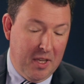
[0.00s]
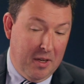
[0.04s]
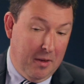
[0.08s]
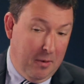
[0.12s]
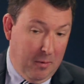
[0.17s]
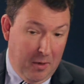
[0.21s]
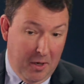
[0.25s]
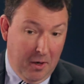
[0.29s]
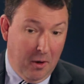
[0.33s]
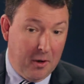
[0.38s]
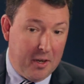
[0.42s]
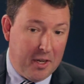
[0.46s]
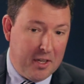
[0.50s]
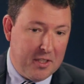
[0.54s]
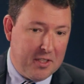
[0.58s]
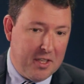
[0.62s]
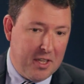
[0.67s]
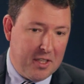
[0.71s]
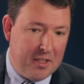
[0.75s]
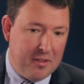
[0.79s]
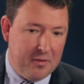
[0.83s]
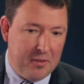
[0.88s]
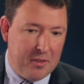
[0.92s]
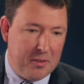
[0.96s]
and an
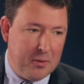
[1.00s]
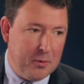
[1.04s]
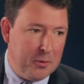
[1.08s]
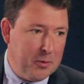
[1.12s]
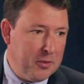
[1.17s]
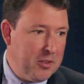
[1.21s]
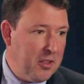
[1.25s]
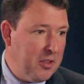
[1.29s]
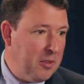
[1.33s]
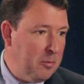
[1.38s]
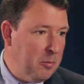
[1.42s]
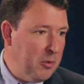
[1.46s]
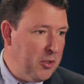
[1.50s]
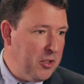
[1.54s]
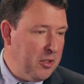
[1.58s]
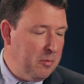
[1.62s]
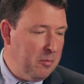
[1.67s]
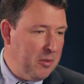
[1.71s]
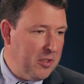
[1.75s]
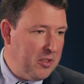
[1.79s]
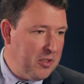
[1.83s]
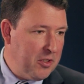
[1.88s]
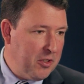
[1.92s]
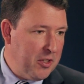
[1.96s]
architect of the tools that the Bush
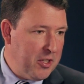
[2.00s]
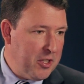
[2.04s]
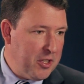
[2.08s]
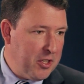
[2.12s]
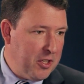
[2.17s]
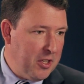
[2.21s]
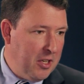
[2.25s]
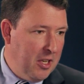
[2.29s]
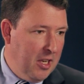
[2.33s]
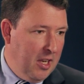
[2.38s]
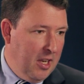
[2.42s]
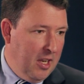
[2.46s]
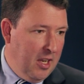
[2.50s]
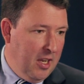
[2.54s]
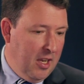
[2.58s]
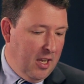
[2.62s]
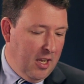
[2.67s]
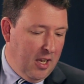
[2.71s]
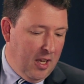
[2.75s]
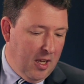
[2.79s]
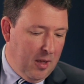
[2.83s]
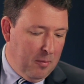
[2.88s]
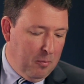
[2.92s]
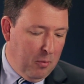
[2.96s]
administration
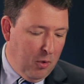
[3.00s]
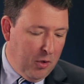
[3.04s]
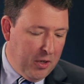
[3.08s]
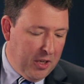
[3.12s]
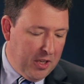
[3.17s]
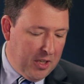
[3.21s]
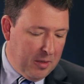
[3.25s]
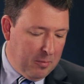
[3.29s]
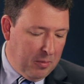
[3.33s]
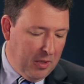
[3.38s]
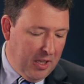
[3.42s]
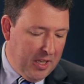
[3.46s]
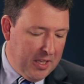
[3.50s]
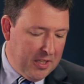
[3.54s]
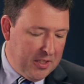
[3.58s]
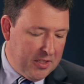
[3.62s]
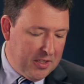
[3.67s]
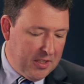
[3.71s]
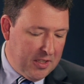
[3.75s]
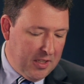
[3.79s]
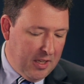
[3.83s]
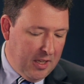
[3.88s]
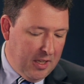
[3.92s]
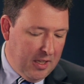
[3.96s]
uh, put into
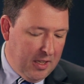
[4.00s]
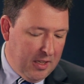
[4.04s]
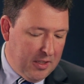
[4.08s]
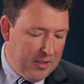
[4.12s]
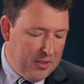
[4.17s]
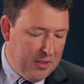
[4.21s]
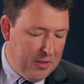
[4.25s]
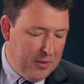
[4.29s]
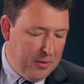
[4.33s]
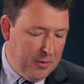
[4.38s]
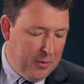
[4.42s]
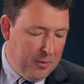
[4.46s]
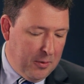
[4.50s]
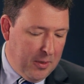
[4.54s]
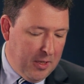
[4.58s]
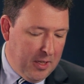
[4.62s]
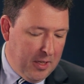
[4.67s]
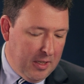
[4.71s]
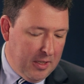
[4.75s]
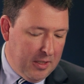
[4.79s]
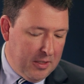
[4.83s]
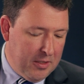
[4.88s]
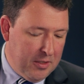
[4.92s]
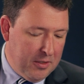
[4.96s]
place uh, to,
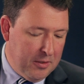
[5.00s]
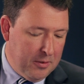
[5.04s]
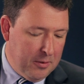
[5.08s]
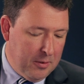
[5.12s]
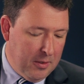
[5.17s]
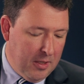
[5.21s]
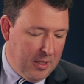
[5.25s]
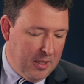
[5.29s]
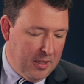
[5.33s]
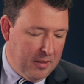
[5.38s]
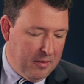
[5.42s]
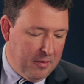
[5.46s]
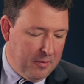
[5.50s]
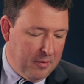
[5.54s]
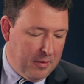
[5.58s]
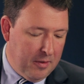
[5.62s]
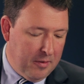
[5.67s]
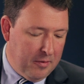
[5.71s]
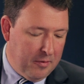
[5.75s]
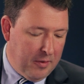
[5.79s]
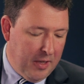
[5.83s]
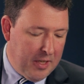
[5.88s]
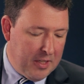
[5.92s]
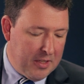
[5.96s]
uh, to uh,
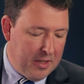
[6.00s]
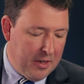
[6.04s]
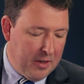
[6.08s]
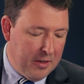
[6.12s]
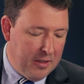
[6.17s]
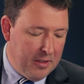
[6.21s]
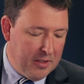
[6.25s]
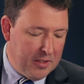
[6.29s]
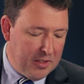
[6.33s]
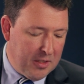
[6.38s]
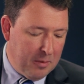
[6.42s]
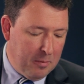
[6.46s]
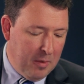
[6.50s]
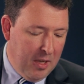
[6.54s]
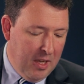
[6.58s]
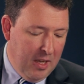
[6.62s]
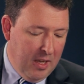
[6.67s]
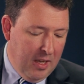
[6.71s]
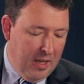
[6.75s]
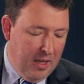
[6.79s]
fight terrorism,